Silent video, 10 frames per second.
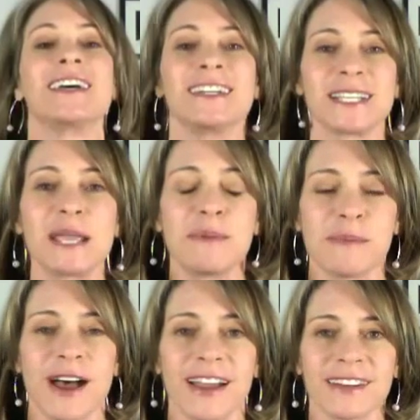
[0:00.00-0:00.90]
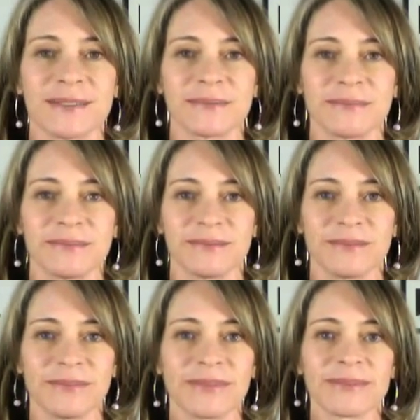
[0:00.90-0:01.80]
to keep in mind.
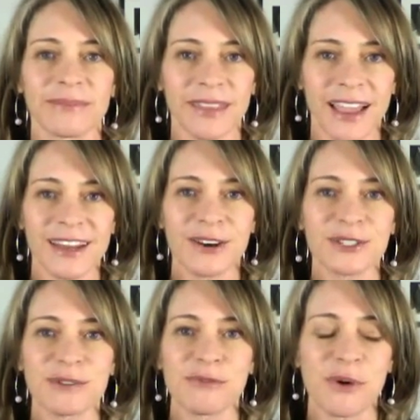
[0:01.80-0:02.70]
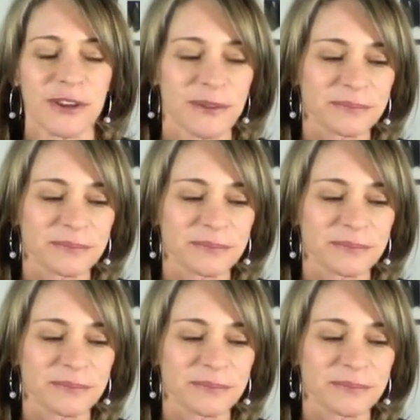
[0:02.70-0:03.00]
And here's the 4th.